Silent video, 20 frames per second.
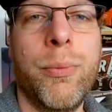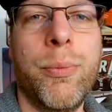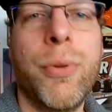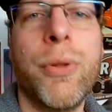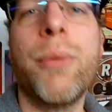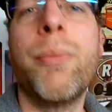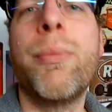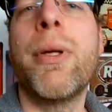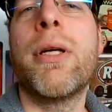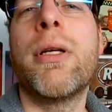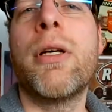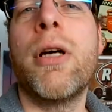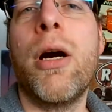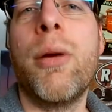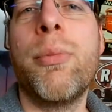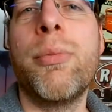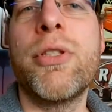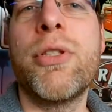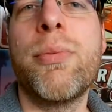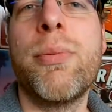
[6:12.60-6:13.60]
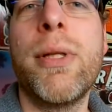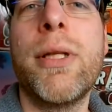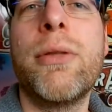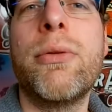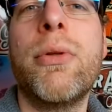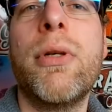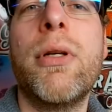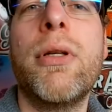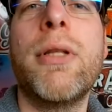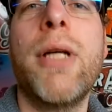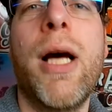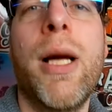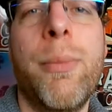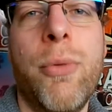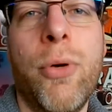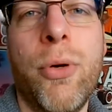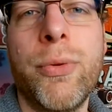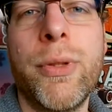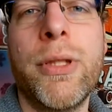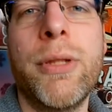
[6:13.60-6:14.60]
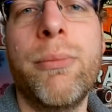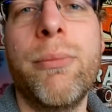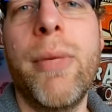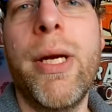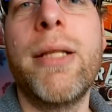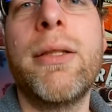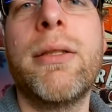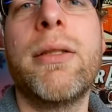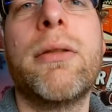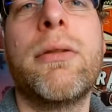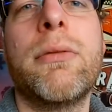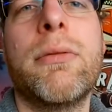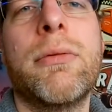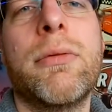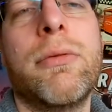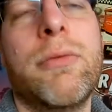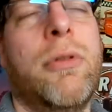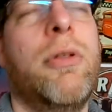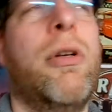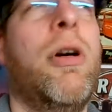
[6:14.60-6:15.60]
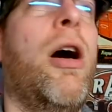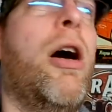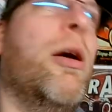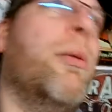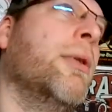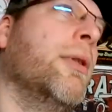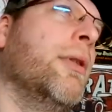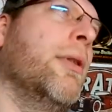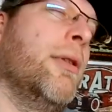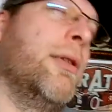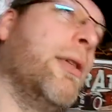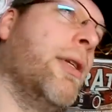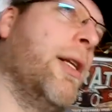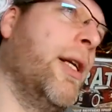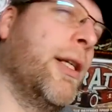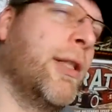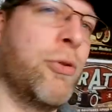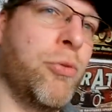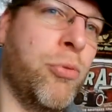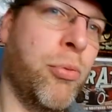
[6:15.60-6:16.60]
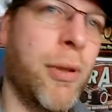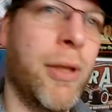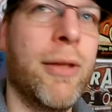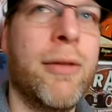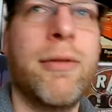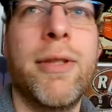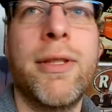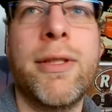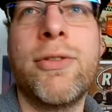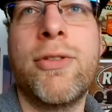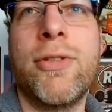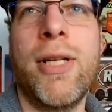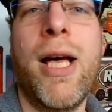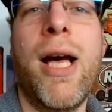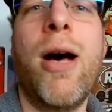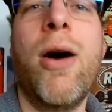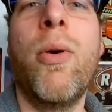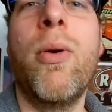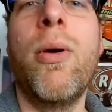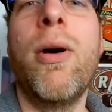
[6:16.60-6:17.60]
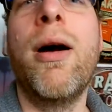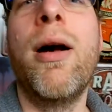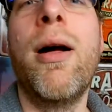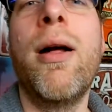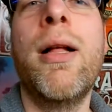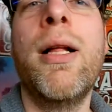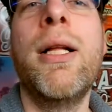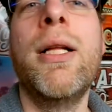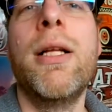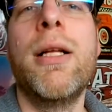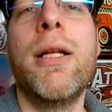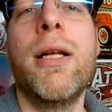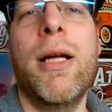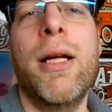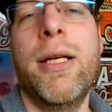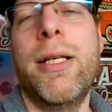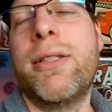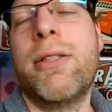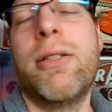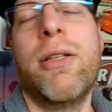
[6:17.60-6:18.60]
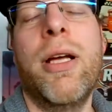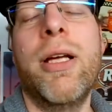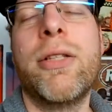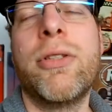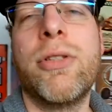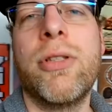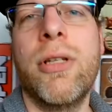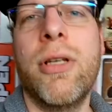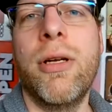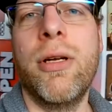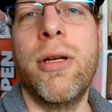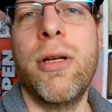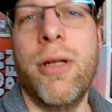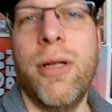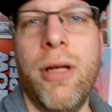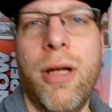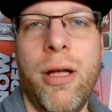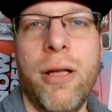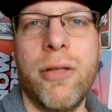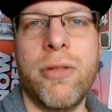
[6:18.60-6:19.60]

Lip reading: put a big carbon splitter on. I'm already made the carbon lookalike splitter. It's now it's a